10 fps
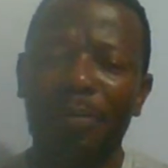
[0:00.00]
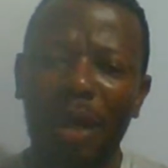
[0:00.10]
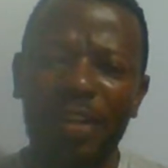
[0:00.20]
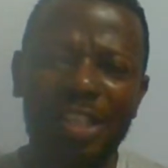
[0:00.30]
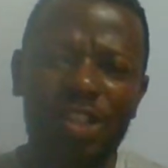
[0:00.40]

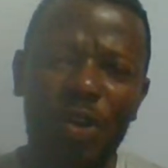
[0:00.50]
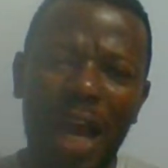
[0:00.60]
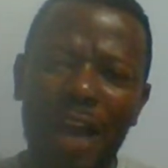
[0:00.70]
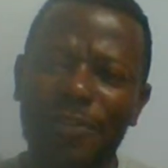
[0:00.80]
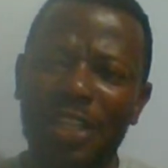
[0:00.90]
But this
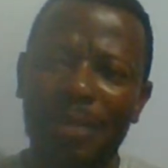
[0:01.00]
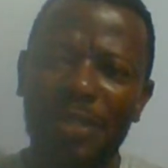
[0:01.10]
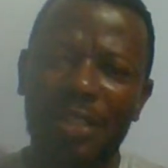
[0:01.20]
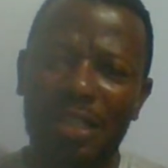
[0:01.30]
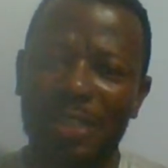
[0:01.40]
graph
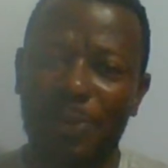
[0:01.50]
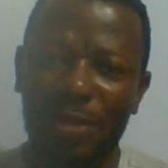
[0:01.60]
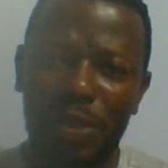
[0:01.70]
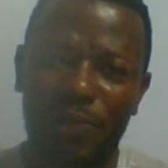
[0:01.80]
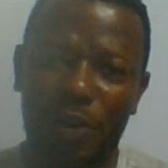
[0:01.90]
table thing is
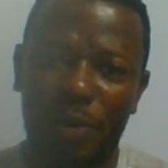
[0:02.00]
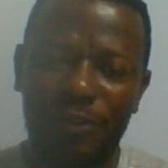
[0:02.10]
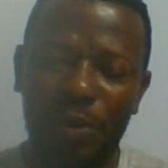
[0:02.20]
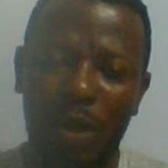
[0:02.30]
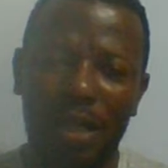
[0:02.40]
pretty much for
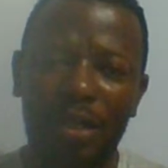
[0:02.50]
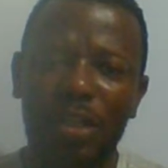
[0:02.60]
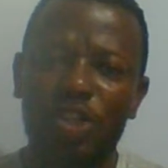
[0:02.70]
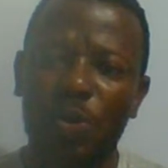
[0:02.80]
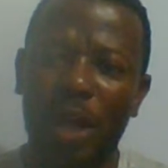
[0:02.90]
everyone,
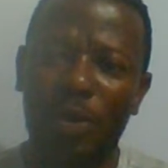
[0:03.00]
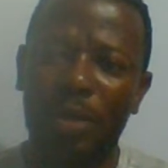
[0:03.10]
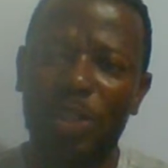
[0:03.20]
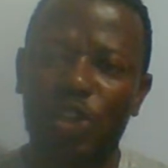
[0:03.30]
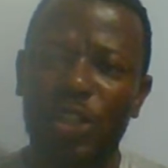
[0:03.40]
so we're going
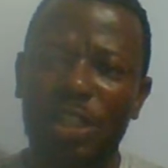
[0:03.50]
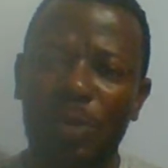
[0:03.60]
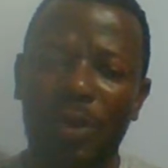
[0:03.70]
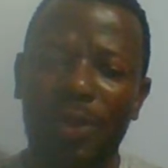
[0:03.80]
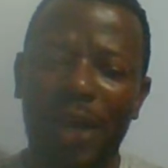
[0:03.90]
to be
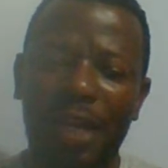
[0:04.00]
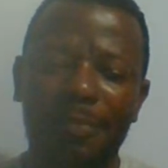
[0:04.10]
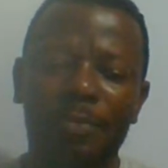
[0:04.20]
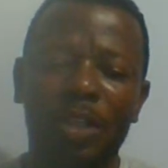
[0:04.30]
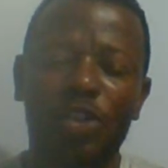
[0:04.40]
treating with that.
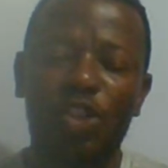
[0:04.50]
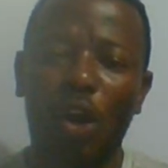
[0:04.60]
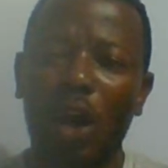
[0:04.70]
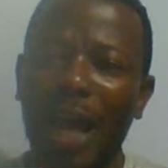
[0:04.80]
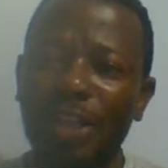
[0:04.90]

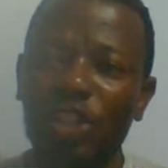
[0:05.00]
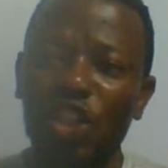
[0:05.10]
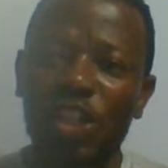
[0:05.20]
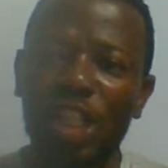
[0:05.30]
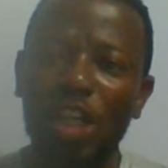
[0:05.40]
So I
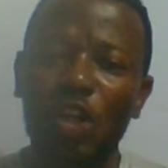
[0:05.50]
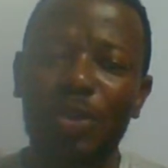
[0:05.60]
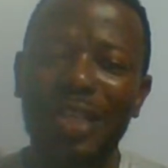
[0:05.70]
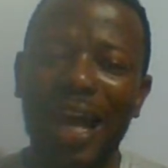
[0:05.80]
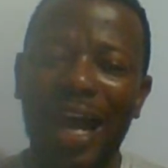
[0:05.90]
just
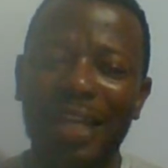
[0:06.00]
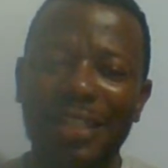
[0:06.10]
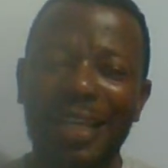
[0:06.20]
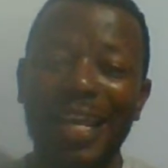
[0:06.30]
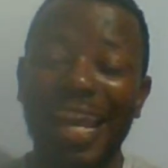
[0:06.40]
looked
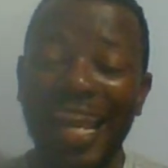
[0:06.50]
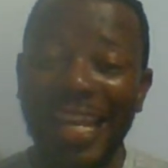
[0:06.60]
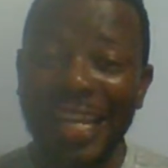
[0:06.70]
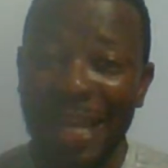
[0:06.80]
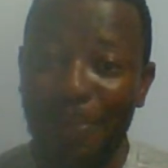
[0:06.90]
at
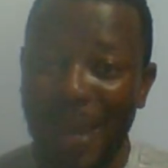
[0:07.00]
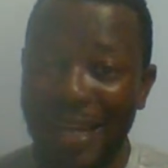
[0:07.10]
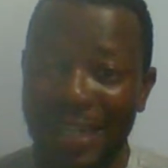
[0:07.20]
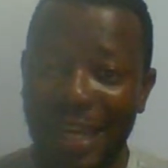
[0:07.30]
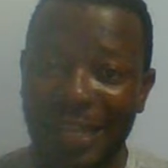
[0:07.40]

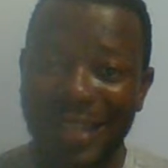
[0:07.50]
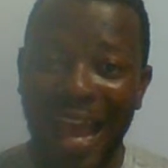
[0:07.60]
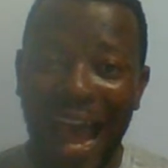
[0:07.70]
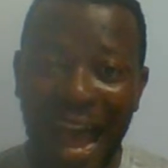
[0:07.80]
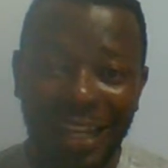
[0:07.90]
independent
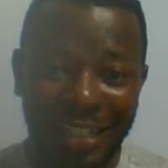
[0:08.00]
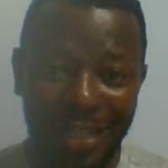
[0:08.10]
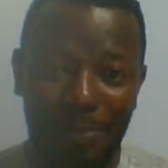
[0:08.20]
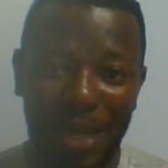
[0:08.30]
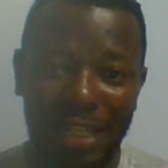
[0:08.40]
and
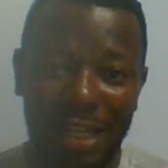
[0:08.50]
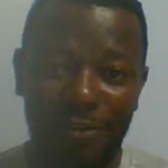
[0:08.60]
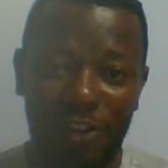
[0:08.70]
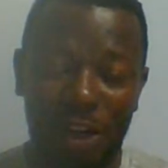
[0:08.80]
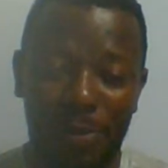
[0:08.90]

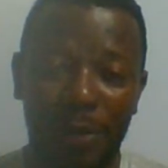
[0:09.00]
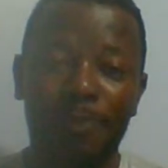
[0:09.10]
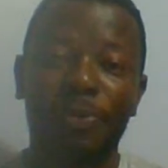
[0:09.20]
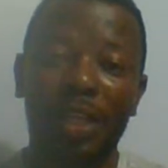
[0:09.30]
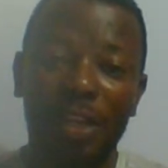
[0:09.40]
dependent variable.
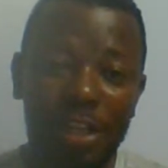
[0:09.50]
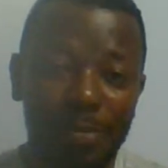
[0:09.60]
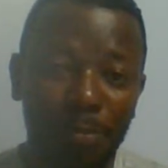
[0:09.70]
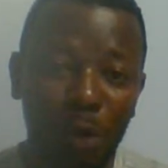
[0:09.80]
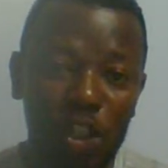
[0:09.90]

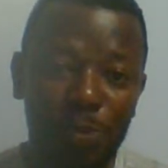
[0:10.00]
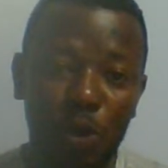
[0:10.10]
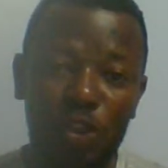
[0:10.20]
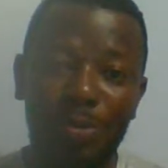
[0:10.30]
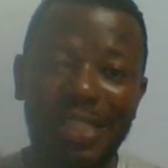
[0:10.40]
There's much
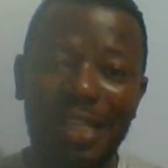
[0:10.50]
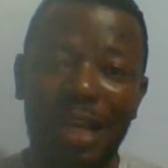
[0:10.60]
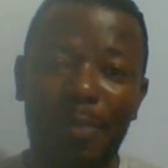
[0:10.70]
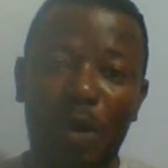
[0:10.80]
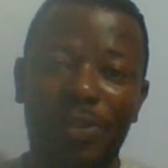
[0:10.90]
more to be said
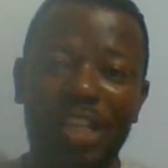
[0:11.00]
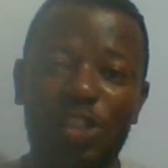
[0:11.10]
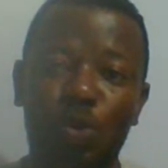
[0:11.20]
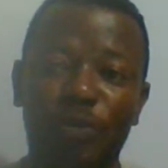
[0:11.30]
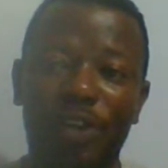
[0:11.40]
about
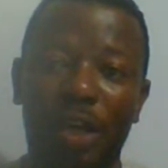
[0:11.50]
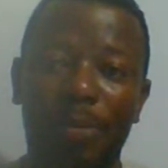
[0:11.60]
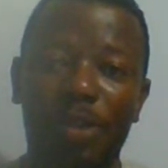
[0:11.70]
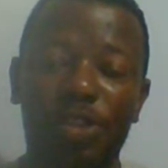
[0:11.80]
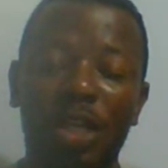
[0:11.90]
these two
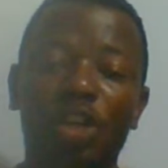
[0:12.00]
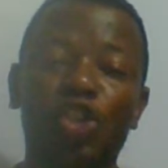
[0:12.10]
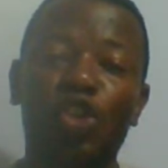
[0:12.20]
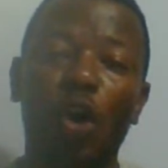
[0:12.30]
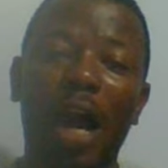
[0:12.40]
variables,
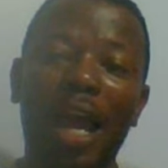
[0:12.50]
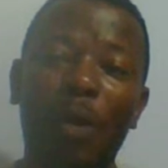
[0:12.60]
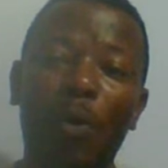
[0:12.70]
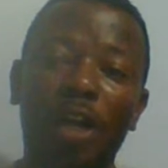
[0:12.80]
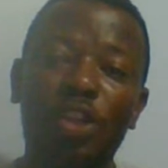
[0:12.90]
so I
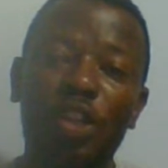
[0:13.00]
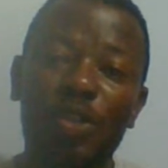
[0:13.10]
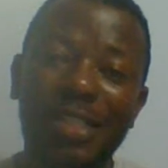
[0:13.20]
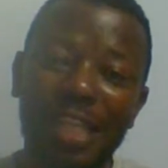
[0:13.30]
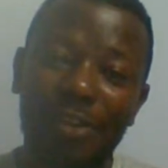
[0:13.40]
want you
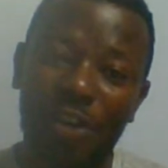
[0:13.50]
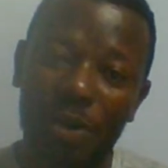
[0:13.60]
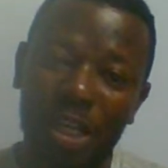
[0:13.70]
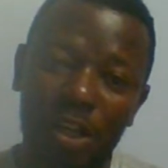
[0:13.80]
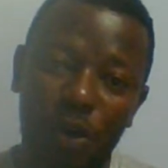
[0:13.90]
to stay
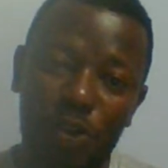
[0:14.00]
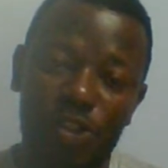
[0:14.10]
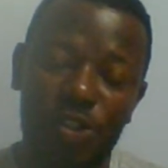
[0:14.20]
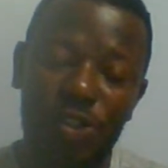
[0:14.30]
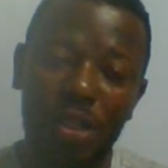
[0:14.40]
very
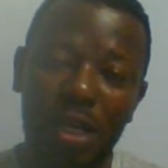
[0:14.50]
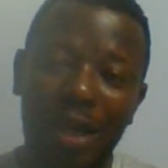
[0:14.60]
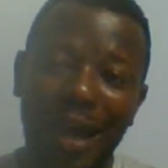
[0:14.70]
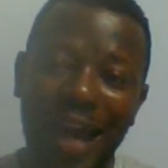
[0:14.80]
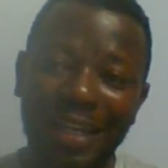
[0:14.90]
close
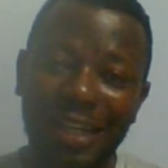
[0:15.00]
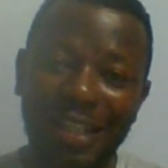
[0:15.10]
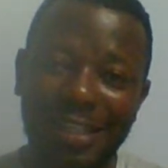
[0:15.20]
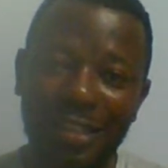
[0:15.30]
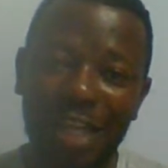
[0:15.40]
and
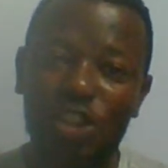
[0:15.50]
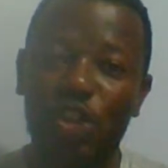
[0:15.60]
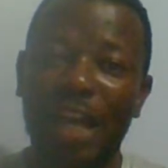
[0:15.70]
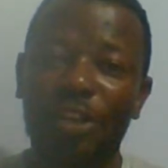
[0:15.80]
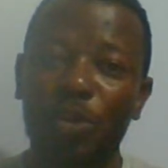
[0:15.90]
listen and
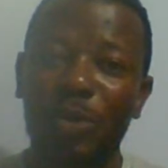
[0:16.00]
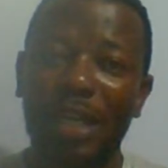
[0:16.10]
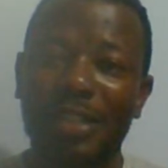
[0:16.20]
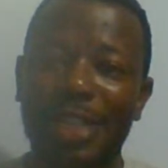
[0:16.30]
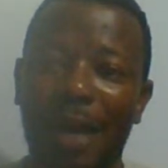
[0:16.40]
try to do the
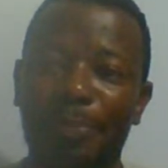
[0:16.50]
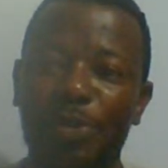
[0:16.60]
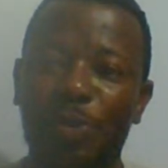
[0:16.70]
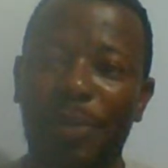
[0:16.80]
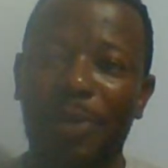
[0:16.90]

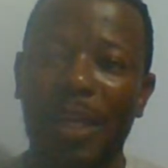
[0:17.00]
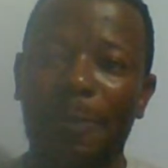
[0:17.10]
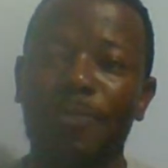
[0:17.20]
examples with me.